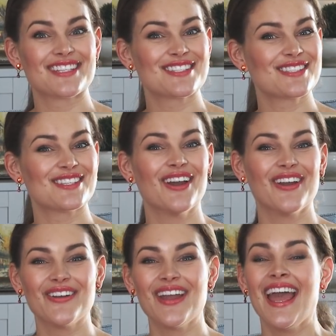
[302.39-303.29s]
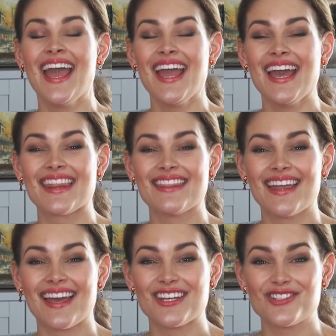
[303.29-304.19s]
So
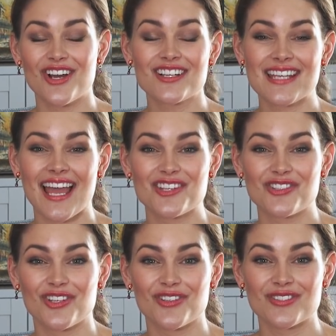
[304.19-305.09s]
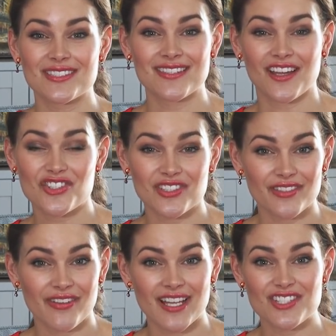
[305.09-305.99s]
the doctor had to use suction
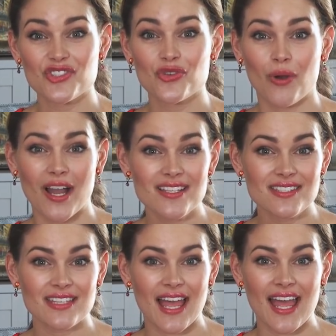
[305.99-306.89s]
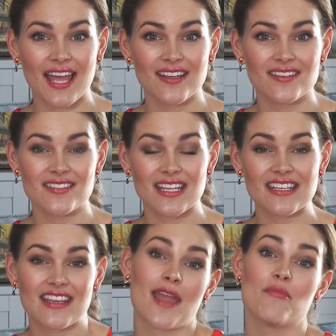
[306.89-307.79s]
device twice, and
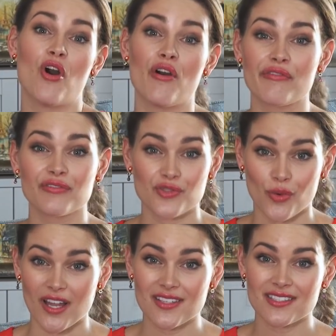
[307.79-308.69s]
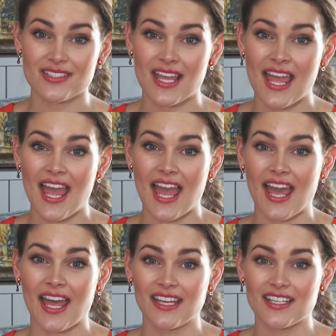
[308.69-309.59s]
it came off twice.
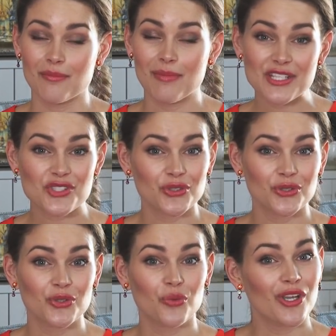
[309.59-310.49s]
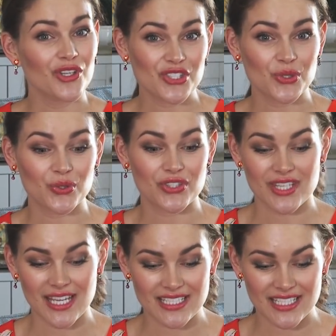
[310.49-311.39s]
And in med school, we are taught
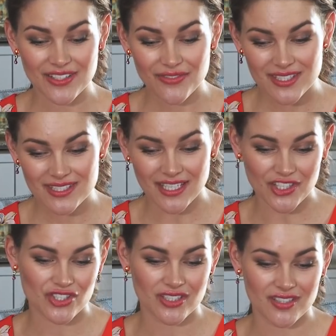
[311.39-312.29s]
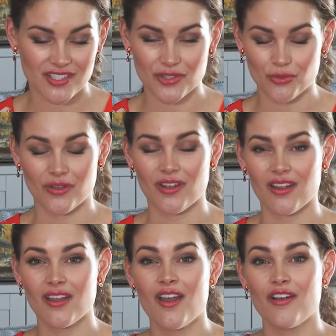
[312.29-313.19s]
that if the suction doesn't
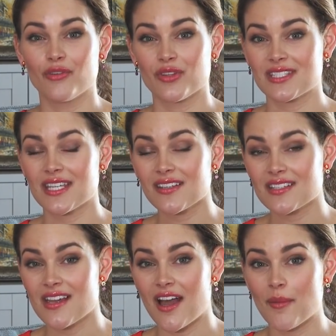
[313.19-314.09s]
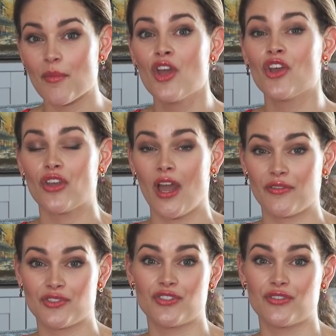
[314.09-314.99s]
work for the second time, you
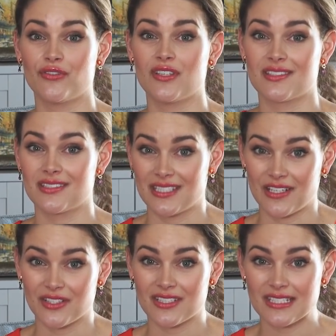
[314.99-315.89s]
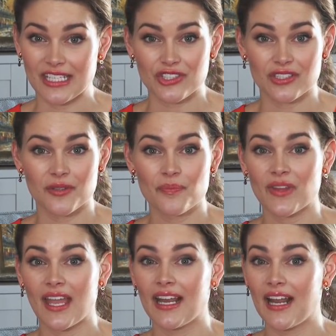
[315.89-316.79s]
have to do a cesarean section.
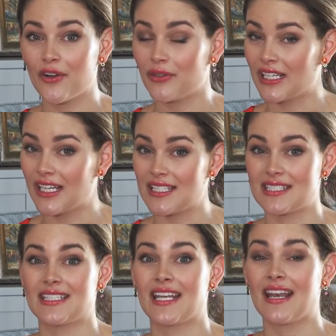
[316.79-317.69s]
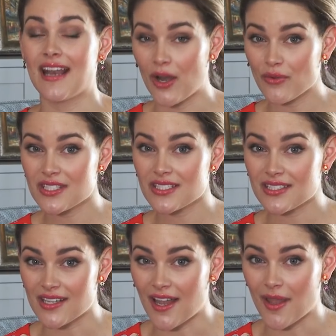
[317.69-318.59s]
And I realized that now is
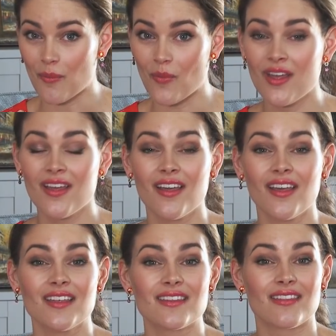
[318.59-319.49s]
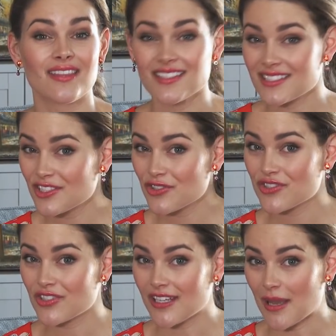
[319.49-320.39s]
the time. Things need to
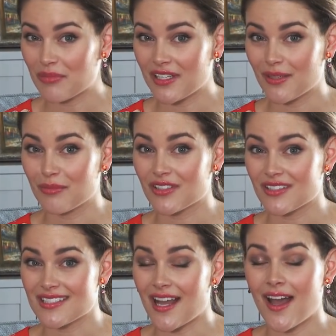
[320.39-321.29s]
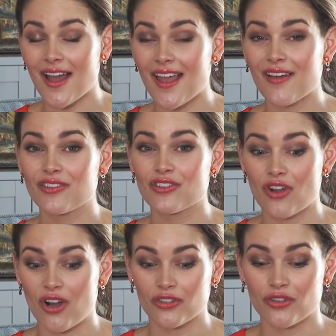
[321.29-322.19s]
start happening, because I haven't
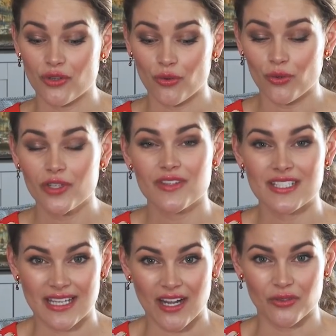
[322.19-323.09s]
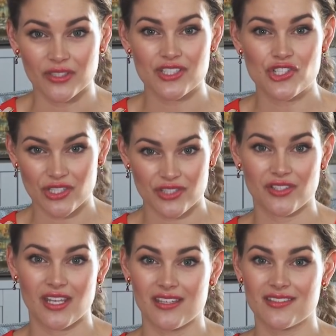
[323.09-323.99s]
gone through all of these hours just
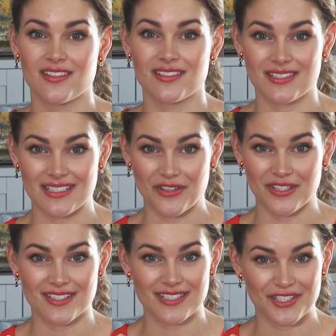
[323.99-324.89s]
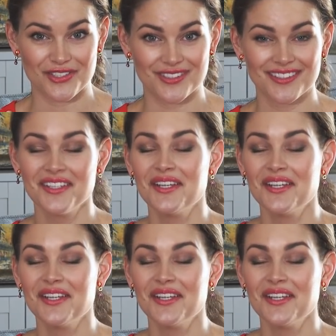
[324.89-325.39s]
to get a cesarean section.